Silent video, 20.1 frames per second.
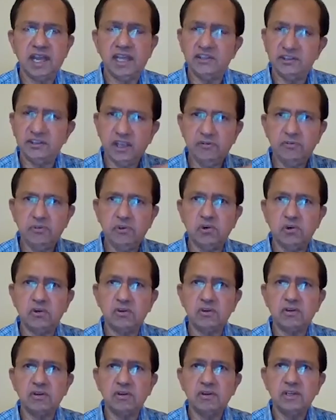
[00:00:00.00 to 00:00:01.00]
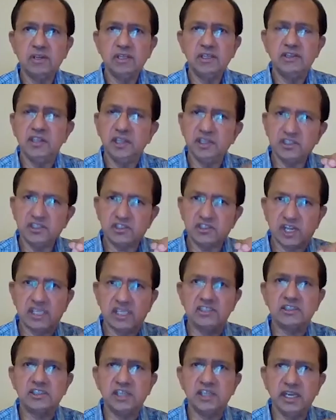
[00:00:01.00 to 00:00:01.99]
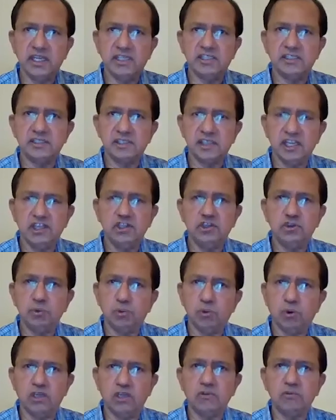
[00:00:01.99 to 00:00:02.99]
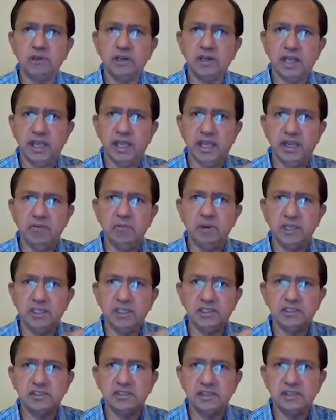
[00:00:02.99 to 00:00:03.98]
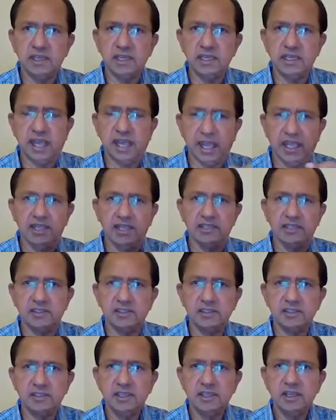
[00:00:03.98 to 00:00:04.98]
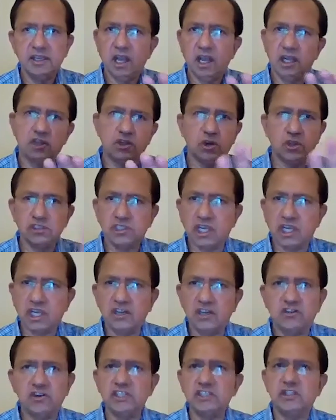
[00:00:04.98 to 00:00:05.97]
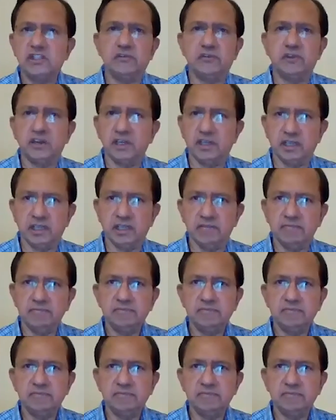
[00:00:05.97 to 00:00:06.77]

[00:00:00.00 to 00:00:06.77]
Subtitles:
And therefore, this translates into whatever elements it has across countries differently.